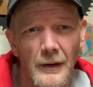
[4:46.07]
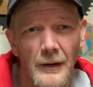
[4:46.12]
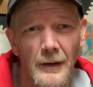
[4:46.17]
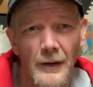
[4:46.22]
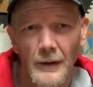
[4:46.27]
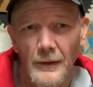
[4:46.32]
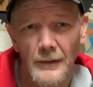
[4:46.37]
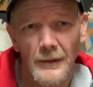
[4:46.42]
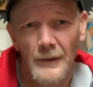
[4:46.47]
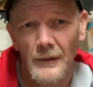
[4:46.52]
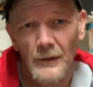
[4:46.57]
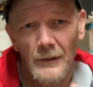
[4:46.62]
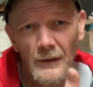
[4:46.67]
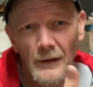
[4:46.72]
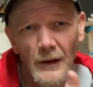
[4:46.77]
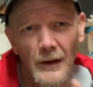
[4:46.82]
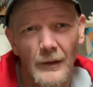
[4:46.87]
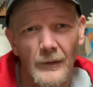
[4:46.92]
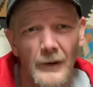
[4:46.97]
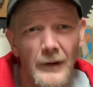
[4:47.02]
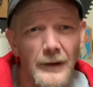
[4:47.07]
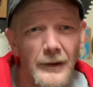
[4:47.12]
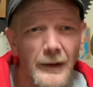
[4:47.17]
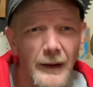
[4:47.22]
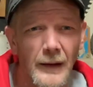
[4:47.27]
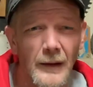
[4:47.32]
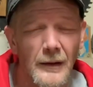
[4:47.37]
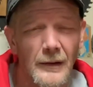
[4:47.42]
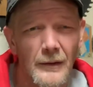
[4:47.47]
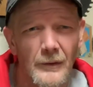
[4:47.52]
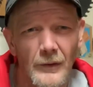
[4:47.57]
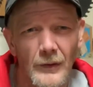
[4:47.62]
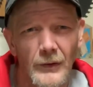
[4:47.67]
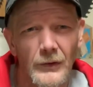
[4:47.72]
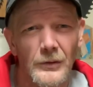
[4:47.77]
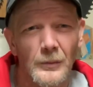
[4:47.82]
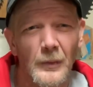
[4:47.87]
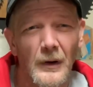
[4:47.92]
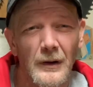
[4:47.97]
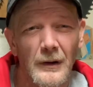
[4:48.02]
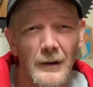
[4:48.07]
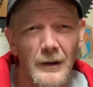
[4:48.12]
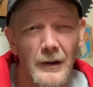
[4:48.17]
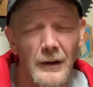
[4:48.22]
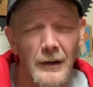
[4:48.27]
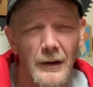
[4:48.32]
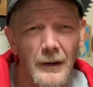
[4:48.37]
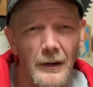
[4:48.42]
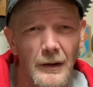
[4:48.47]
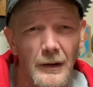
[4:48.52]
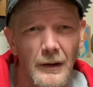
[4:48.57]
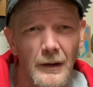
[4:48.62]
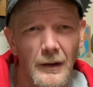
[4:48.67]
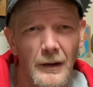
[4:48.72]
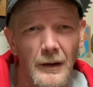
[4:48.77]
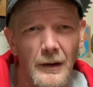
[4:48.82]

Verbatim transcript: It got written out. Really smart guy did it.